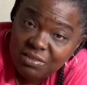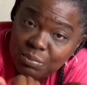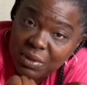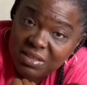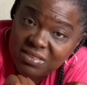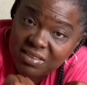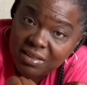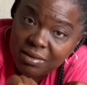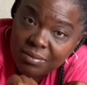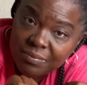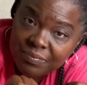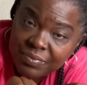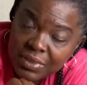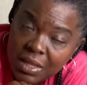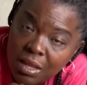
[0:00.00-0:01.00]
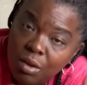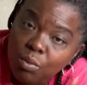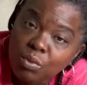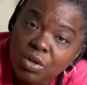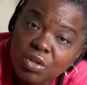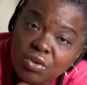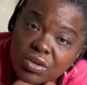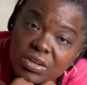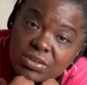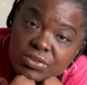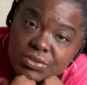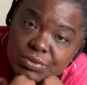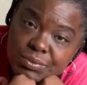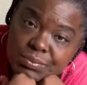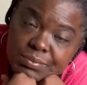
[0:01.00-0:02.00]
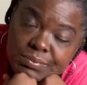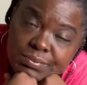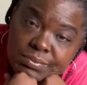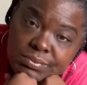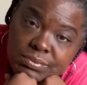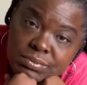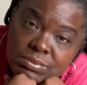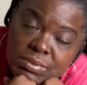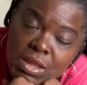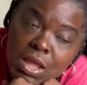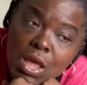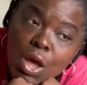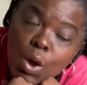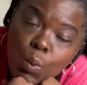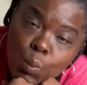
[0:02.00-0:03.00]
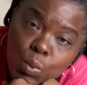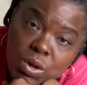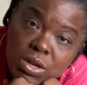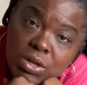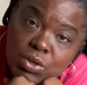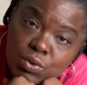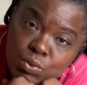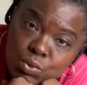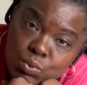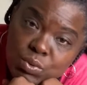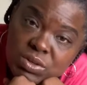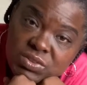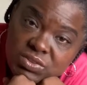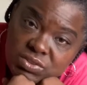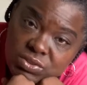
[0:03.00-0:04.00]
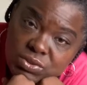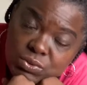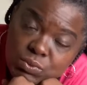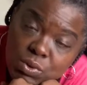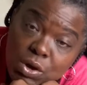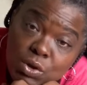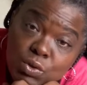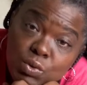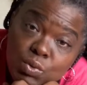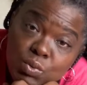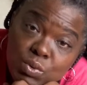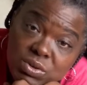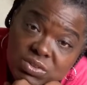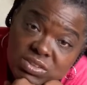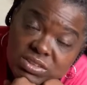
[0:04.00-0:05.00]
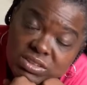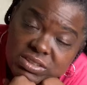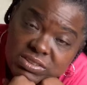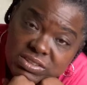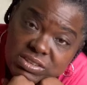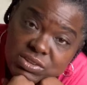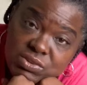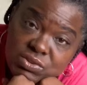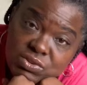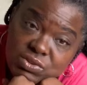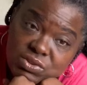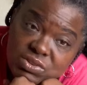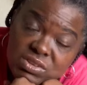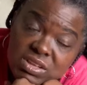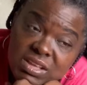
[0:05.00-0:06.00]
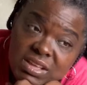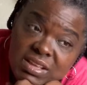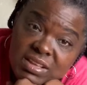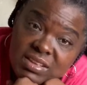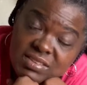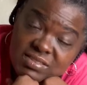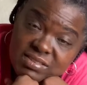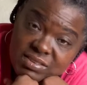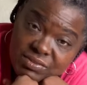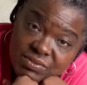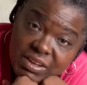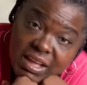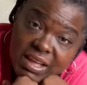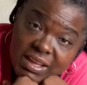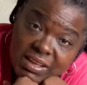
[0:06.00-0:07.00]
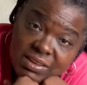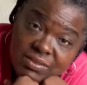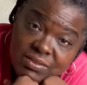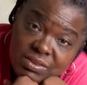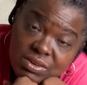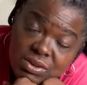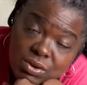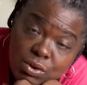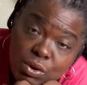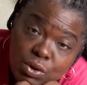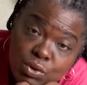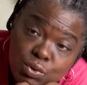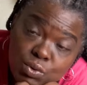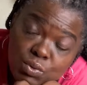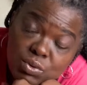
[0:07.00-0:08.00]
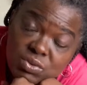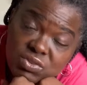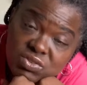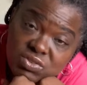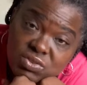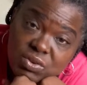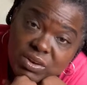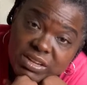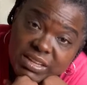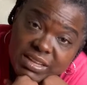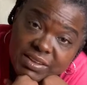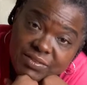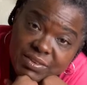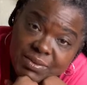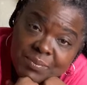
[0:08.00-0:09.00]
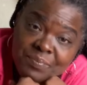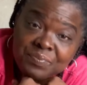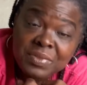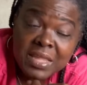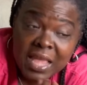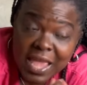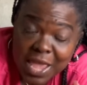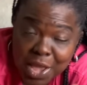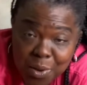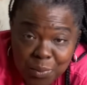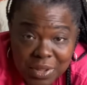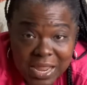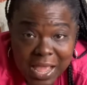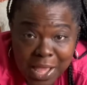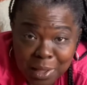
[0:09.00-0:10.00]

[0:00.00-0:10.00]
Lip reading: myself, what are you going to do? What are you going to do? Are you going to continue to survive? Or are you going to start living? And when I